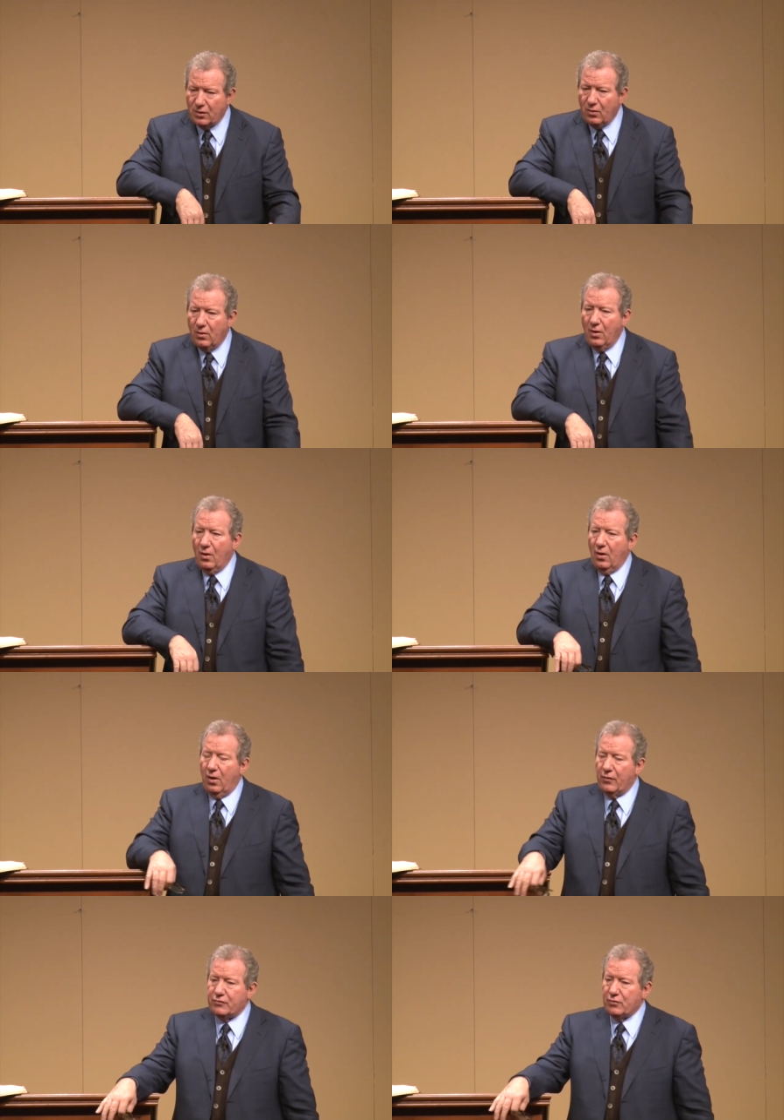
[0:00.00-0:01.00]
Know
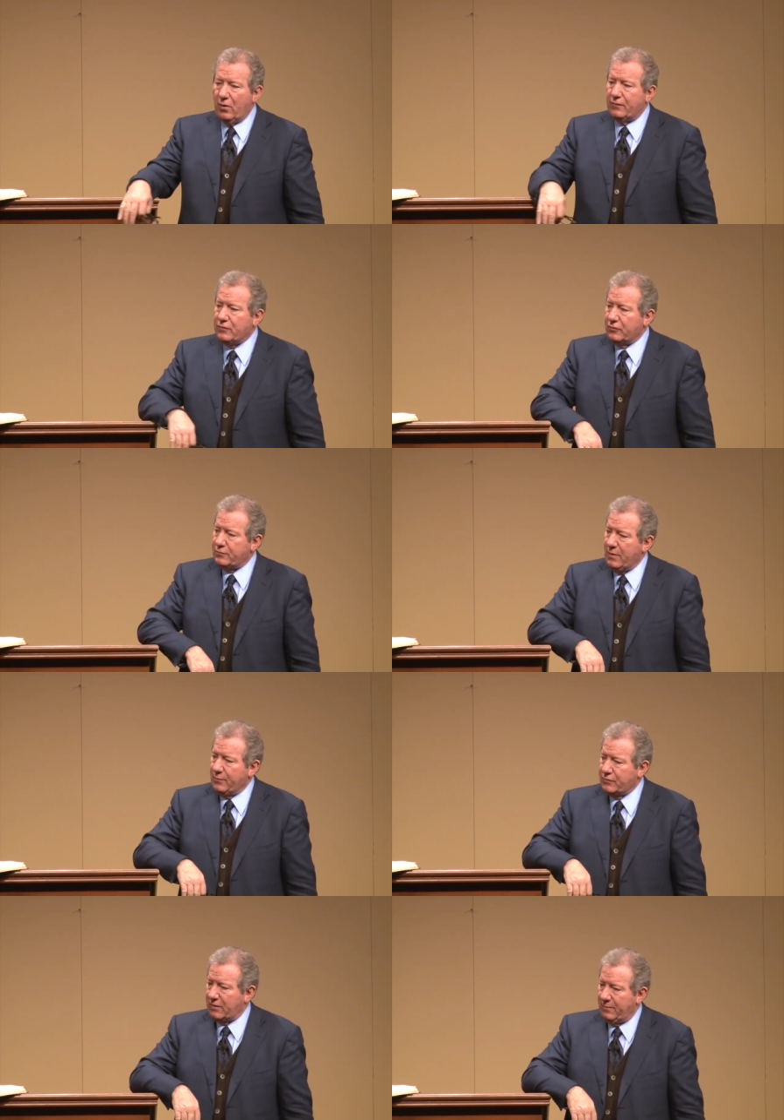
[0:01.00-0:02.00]
or The Joy of Church
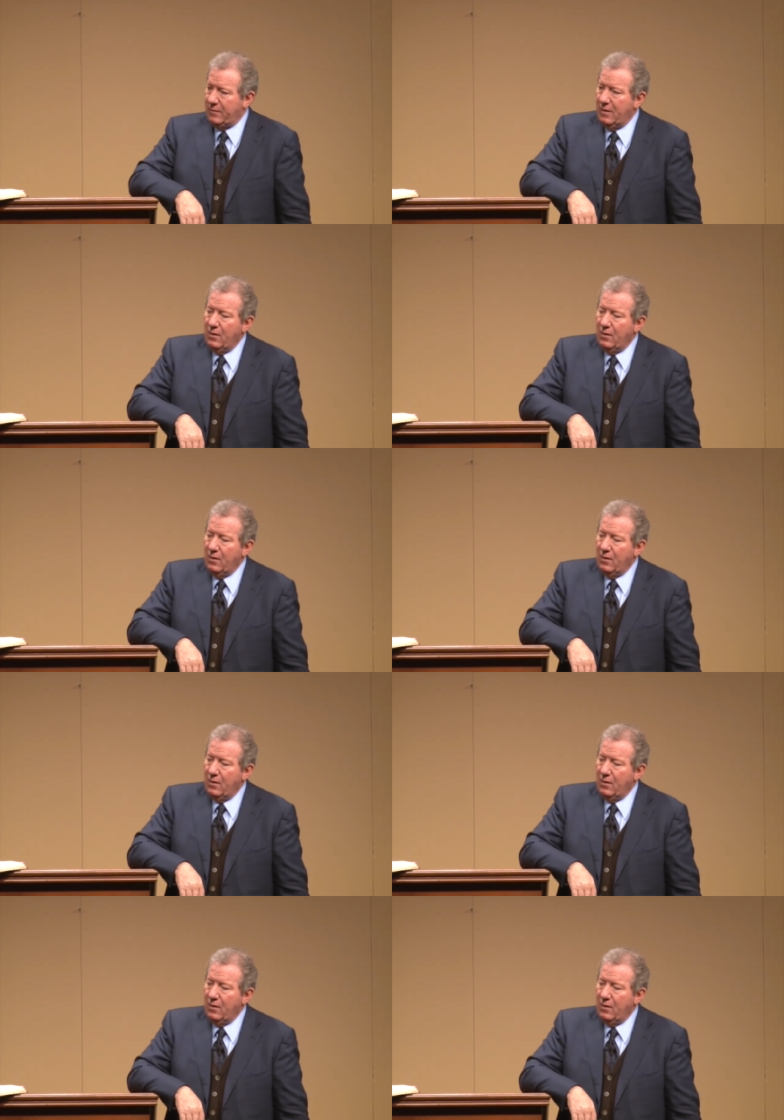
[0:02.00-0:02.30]
Membership.